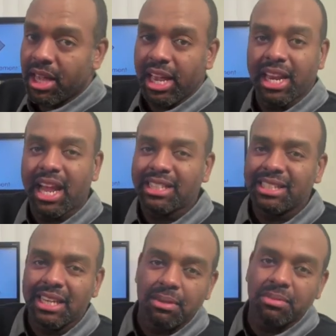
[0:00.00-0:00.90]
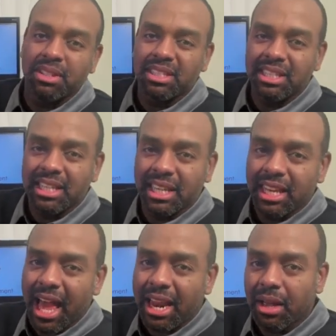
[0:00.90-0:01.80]
And I seem to see a
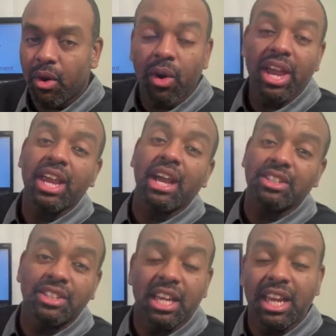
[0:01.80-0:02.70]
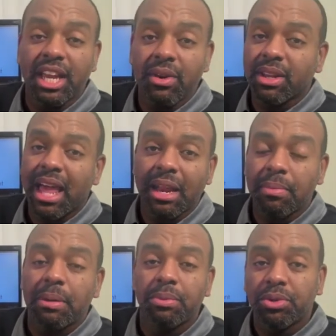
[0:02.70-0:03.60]
lot of, hear a lot of
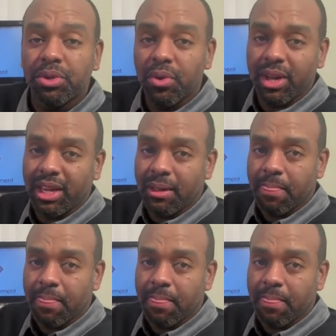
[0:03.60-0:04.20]
people doing it.